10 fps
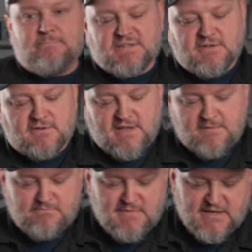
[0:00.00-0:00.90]
But there are
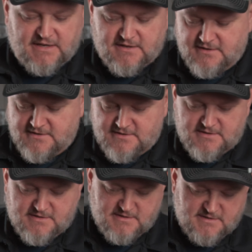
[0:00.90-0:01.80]
not many
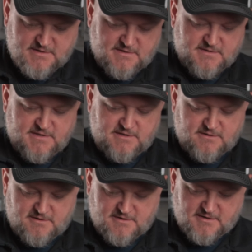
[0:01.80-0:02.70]

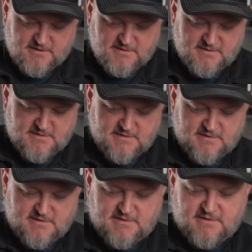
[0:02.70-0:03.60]
that are
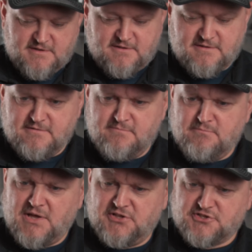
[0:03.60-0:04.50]

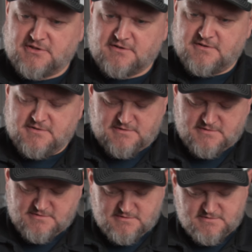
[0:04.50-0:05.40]
modular.
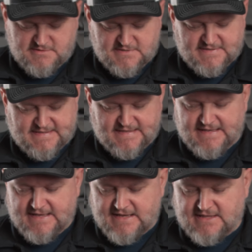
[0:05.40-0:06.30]

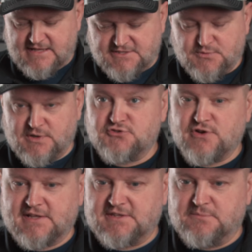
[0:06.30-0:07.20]
And that's what
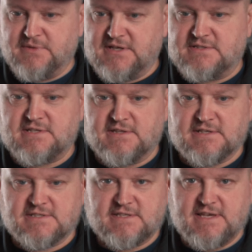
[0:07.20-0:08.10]
attracted me to
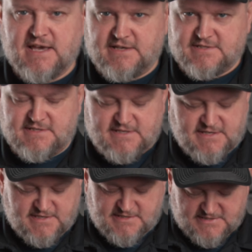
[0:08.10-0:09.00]
this case,
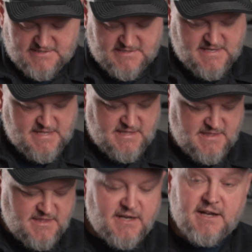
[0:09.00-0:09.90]
is
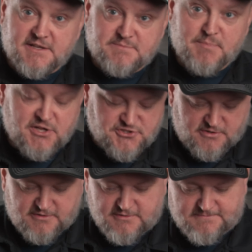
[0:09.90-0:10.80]
that it is modular.